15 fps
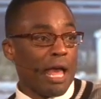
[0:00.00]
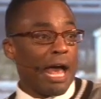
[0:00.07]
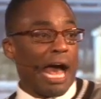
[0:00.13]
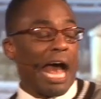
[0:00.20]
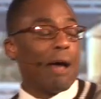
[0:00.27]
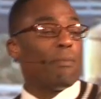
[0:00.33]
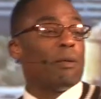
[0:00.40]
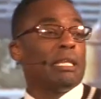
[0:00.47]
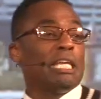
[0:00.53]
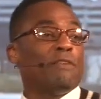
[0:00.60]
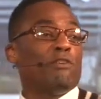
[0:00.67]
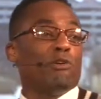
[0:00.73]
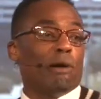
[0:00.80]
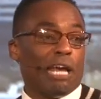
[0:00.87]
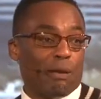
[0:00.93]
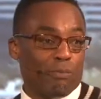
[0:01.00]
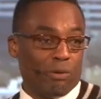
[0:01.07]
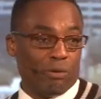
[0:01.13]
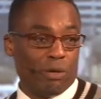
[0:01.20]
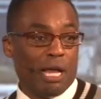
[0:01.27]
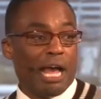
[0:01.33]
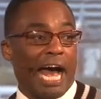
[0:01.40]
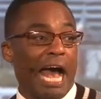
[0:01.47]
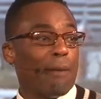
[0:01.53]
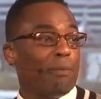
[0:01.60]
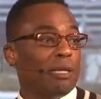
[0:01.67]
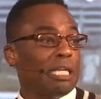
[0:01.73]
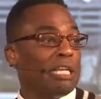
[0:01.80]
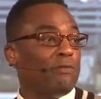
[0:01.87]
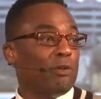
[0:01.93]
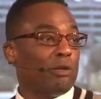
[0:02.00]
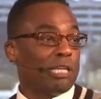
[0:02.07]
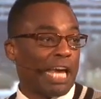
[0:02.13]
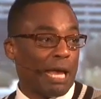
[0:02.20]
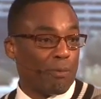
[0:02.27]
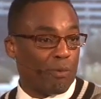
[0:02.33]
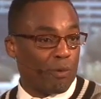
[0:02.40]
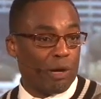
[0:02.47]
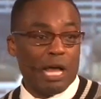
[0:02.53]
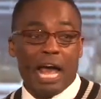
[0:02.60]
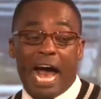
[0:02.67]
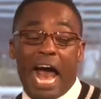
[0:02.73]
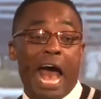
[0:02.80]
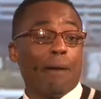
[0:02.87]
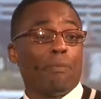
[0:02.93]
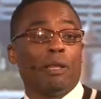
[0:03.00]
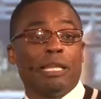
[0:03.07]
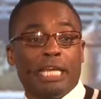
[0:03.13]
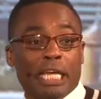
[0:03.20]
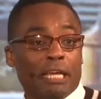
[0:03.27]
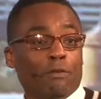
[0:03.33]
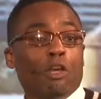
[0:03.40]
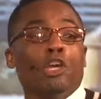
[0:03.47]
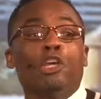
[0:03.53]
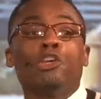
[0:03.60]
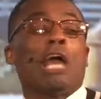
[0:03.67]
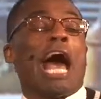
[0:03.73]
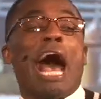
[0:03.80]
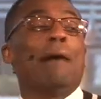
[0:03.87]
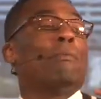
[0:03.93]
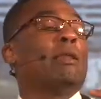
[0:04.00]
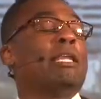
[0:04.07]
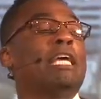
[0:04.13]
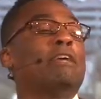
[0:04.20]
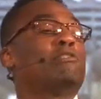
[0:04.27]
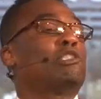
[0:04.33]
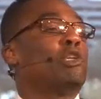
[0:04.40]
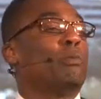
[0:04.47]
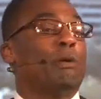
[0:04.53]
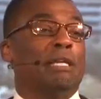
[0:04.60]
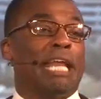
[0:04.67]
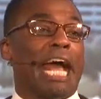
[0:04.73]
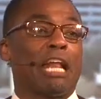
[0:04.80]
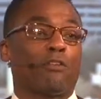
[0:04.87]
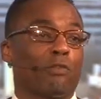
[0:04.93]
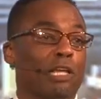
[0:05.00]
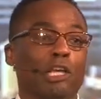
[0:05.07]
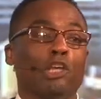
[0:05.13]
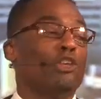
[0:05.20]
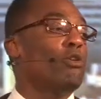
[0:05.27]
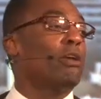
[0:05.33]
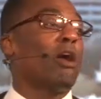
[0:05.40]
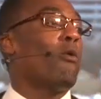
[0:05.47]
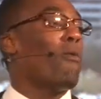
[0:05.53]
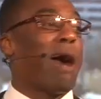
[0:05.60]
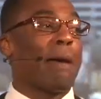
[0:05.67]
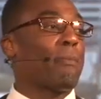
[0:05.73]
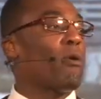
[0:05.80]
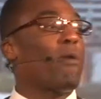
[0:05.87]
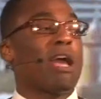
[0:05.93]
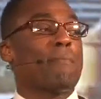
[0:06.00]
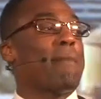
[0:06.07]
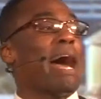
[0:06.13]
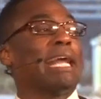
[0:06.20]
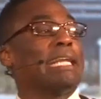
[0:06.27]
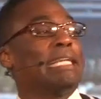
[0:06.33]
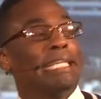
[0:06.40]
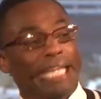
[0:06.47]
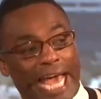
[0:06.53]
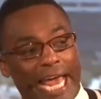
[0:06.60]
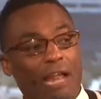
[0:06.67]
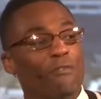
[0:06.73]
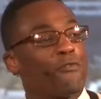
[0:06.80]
I believe you able. I believe you capable. I believe supernaturally you can wipe away my debt